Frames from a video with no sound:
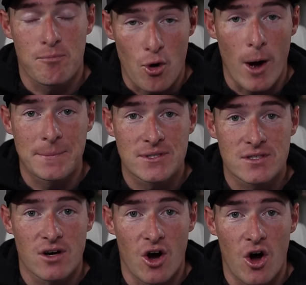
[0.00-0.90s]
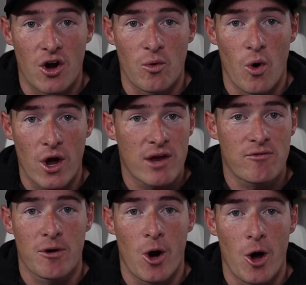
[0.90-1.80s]
Props on working
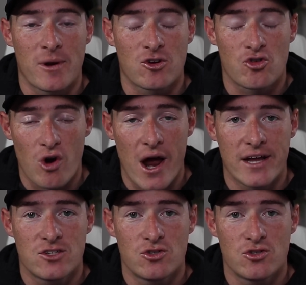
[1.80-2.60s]
from home and trying